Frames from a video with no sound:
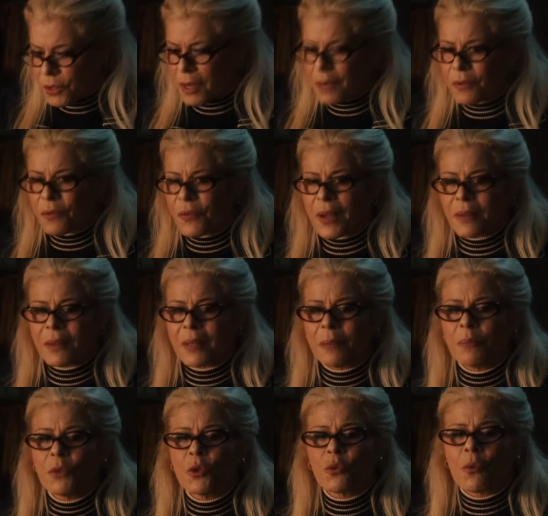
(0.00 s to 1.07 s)
your son found
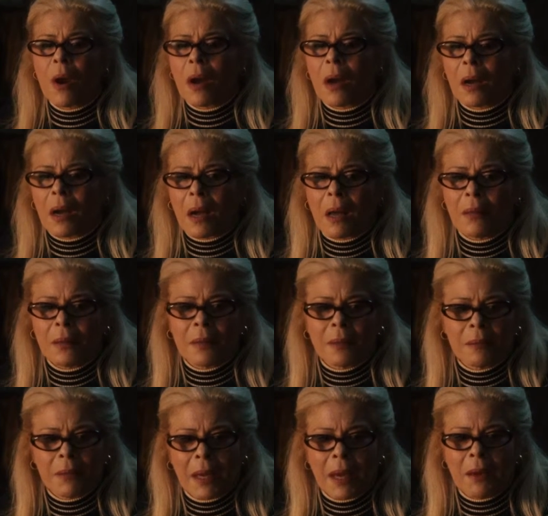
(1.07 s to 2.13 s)
him drunk on
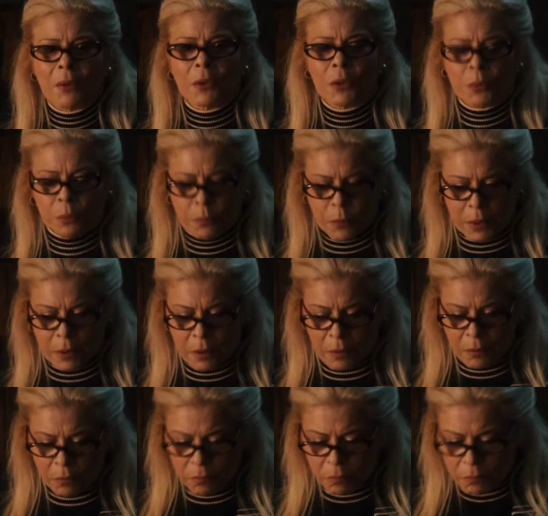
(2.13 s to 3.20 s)
the couch with
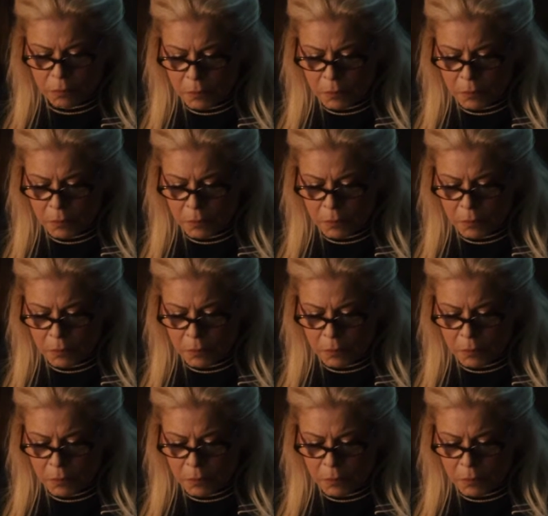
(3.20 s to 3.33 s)
the